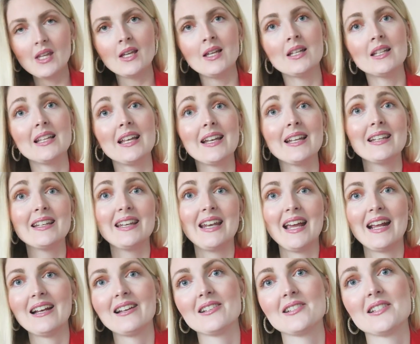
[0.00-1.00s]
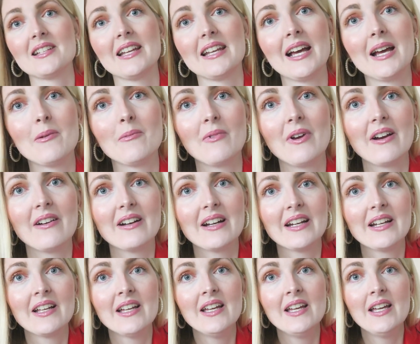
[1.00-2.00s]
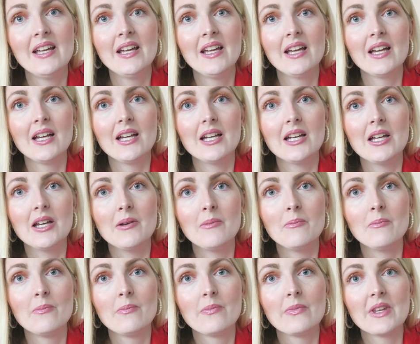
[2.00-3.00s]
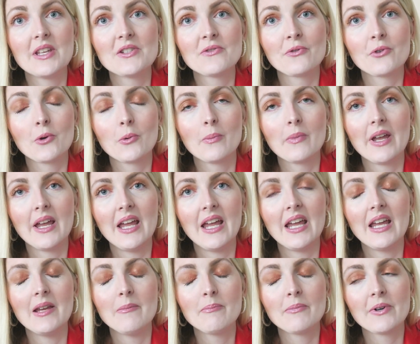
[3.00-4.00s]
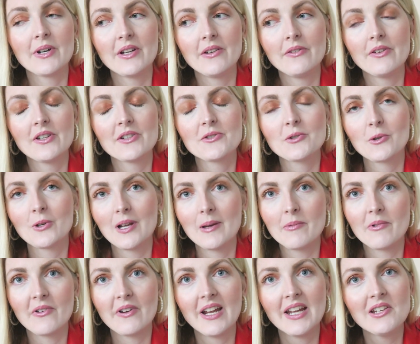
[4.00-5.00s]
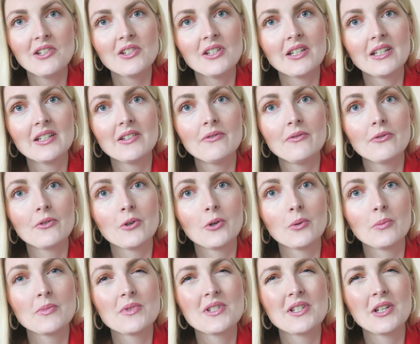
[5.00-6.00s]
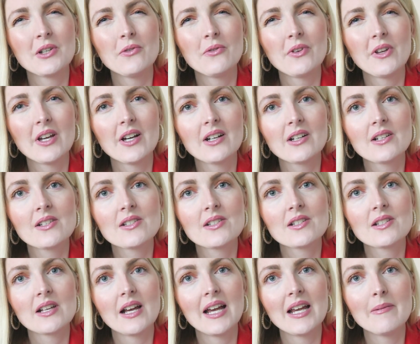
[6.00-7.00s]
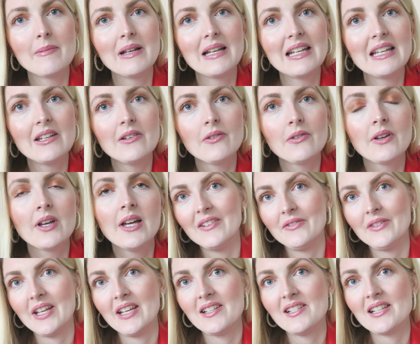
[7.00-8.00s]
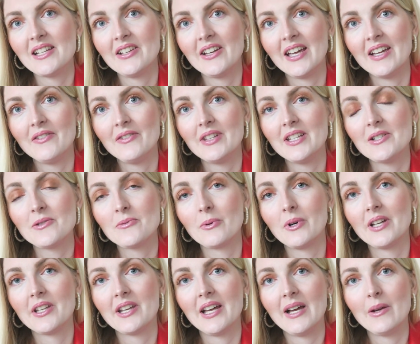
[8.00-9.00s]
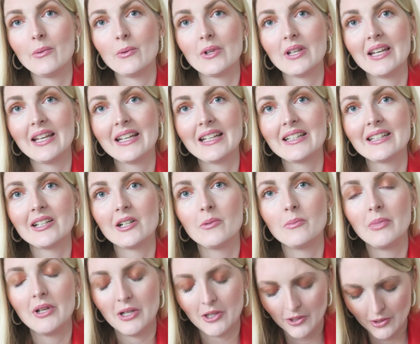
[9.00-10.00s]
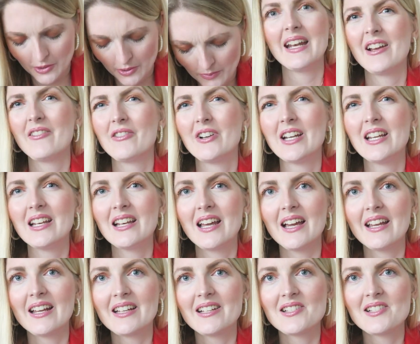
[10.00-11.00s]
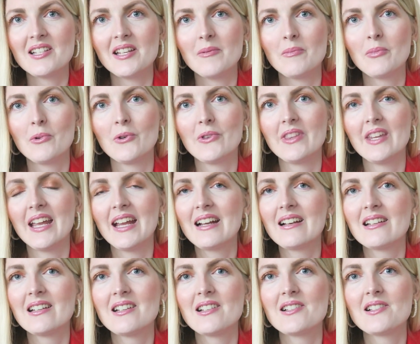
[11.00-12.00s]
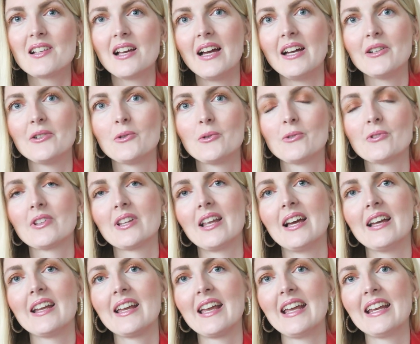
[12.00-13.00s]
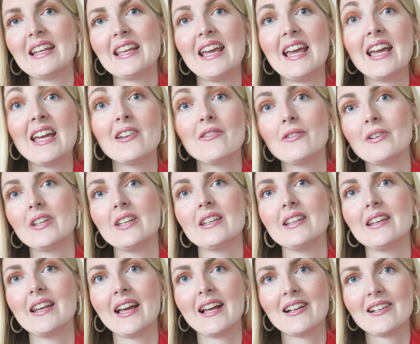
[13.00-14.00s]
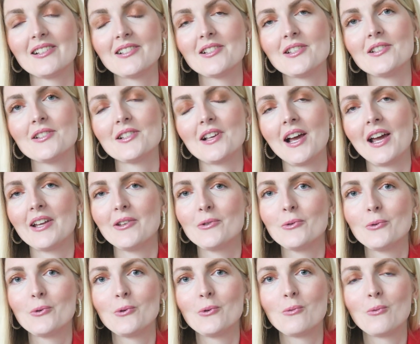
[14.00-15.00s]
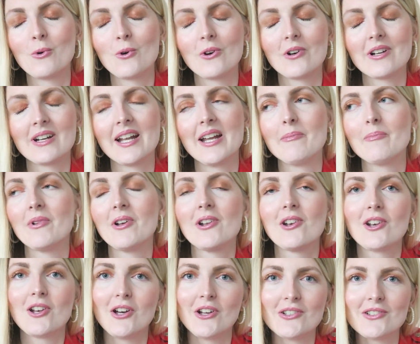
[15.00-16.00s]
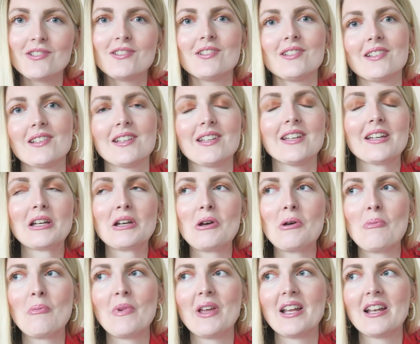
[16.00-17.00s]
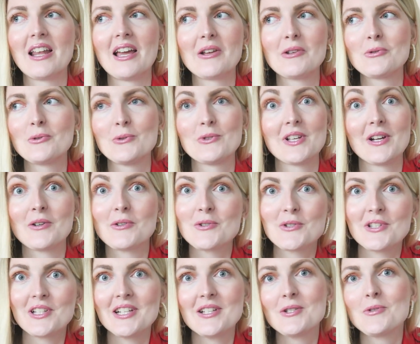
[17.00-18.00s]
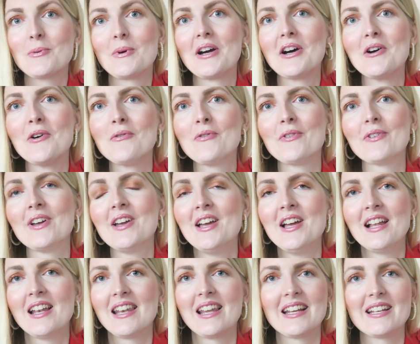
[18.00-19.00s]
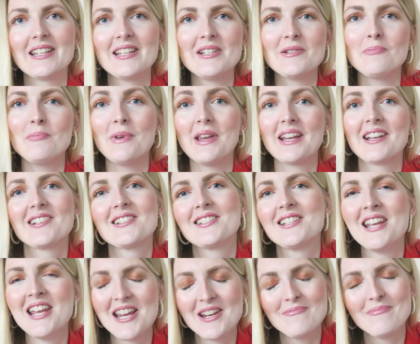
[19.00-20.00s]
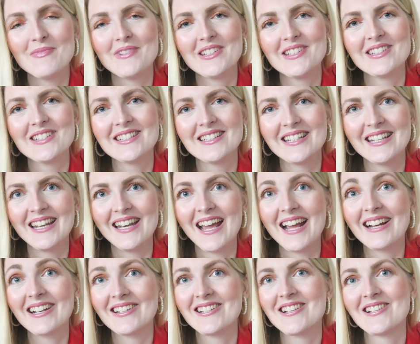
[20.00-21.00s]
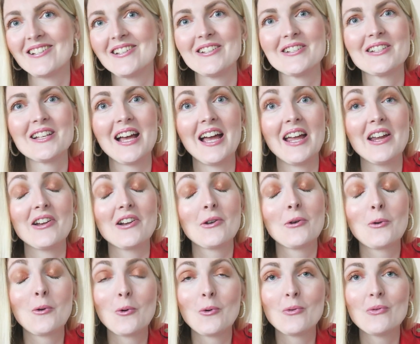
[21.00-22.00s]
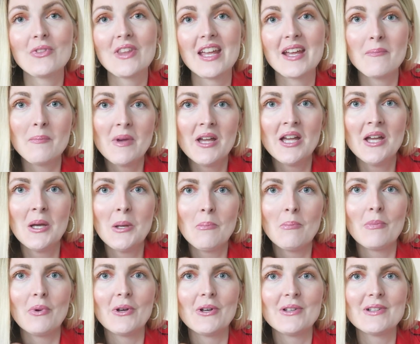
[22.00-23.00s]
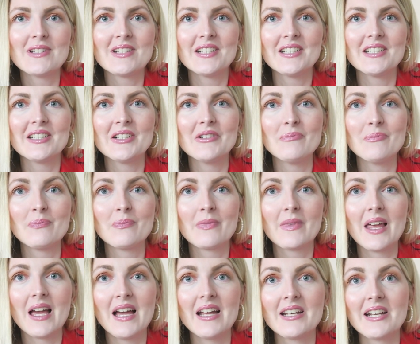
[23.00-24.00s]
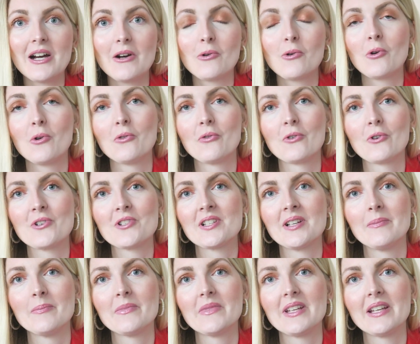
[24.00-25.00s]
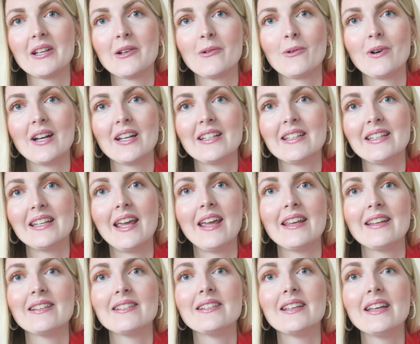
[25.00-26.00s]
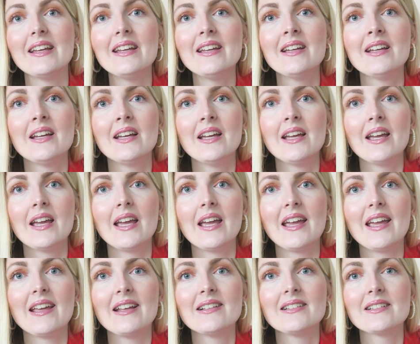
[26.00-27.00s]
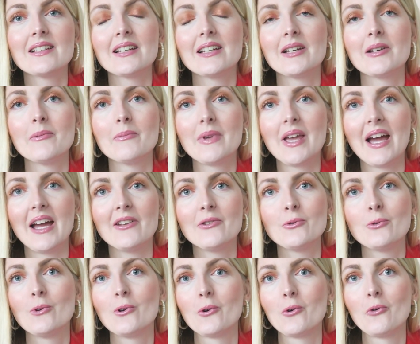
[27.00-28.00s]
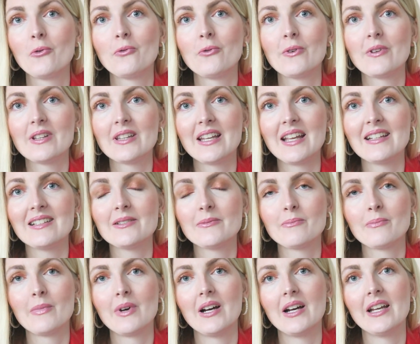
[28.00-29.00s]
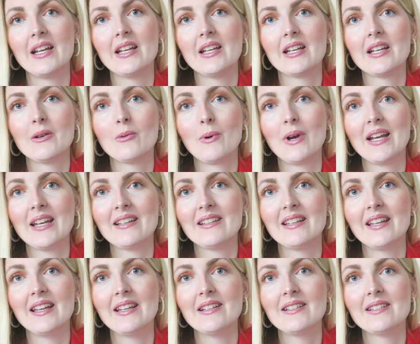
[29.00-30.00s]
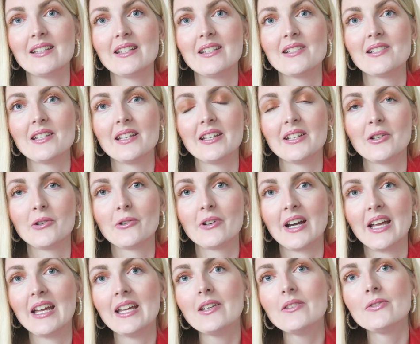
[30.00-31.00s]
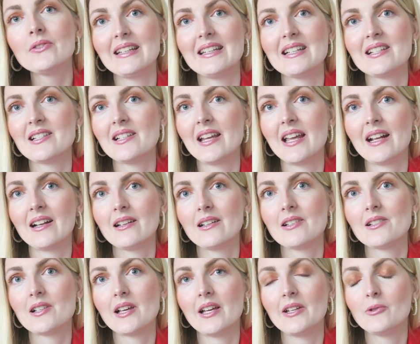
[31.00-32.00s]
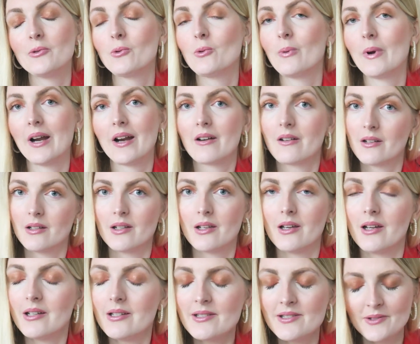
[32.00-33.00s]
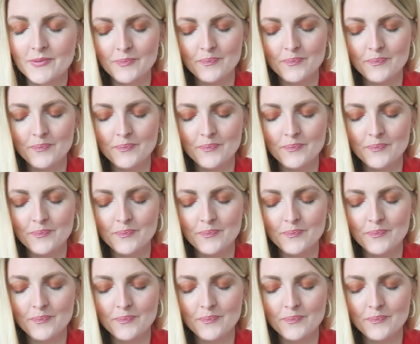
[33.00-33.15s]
And then the necklace that I'm wearing um, is from a previous collaboration from Sylviax, I believe. If they still have this one, I will link it down below. And I really like a simple necklace. I don't like any heavy necklaces. I do wore them a lot um, in like 2012, like these big statement necklaces. I love them, but um, I now go for something quite dainty. And um, yeah, I do love that my uh, wedding date is engraved. And this necklace I do wear a lot.